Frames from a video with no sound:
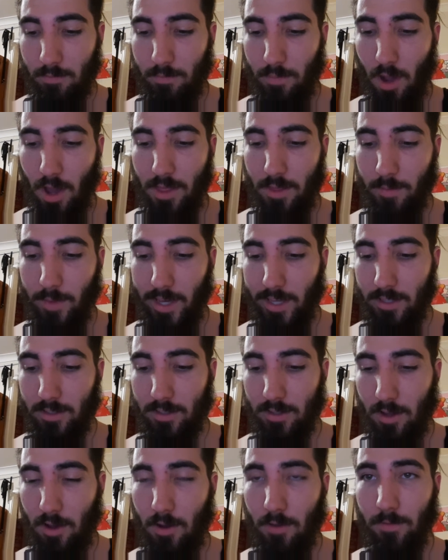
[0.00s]
by the
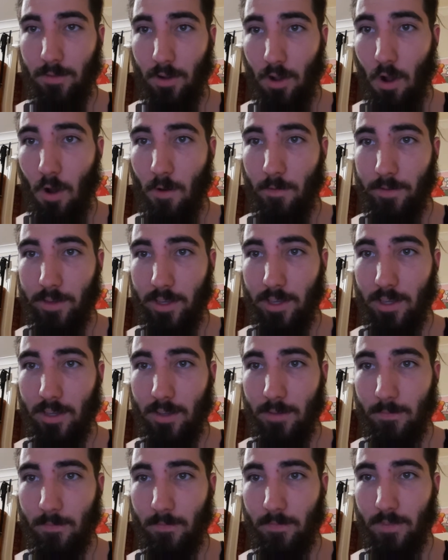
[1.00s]
means of coffee
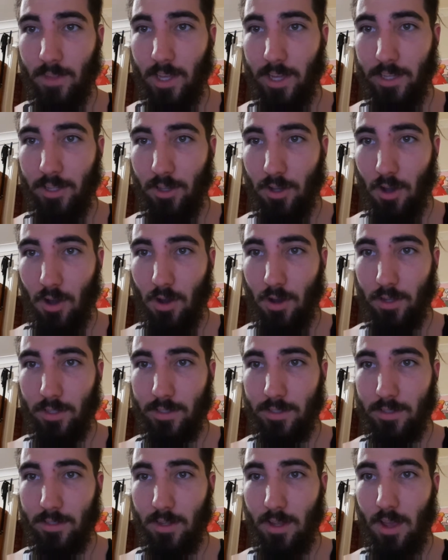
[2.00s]
and
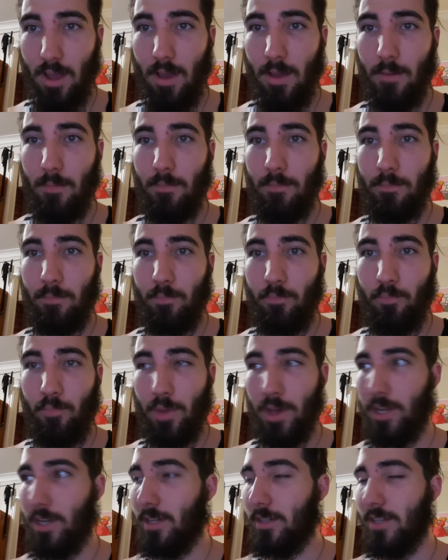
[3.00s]
gods.
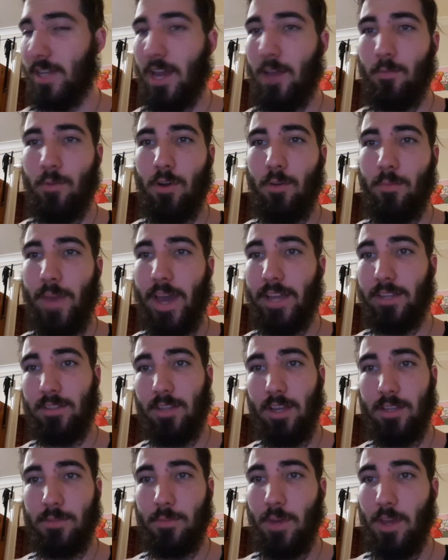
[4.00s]
But it damn well makes
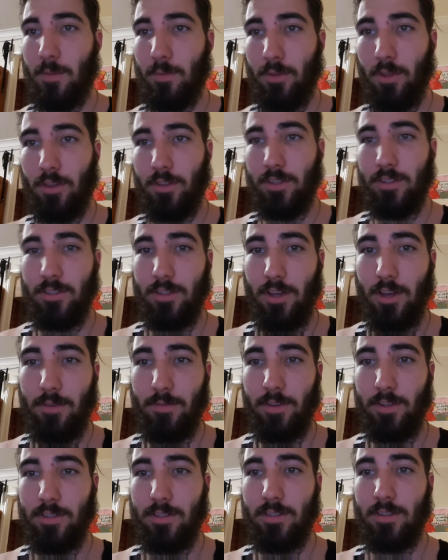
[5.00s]
us people on the
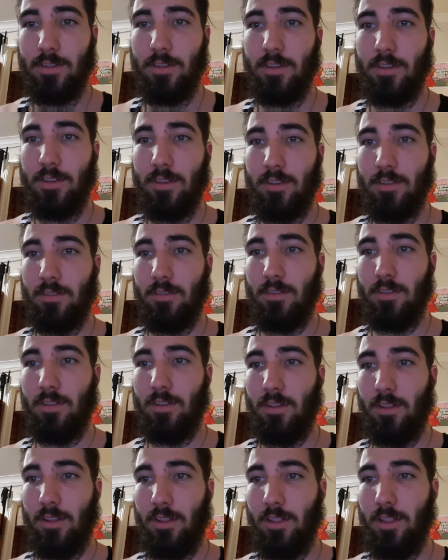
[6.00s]
surface
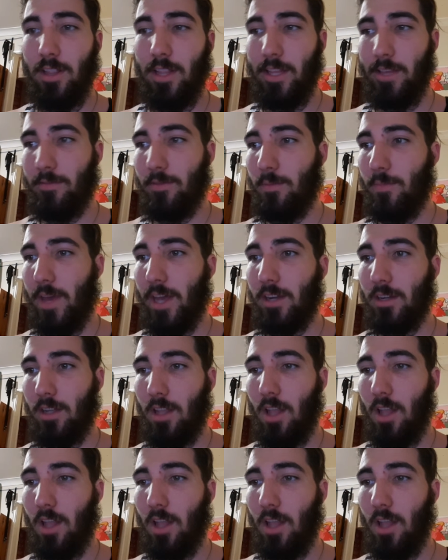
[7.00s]
live a better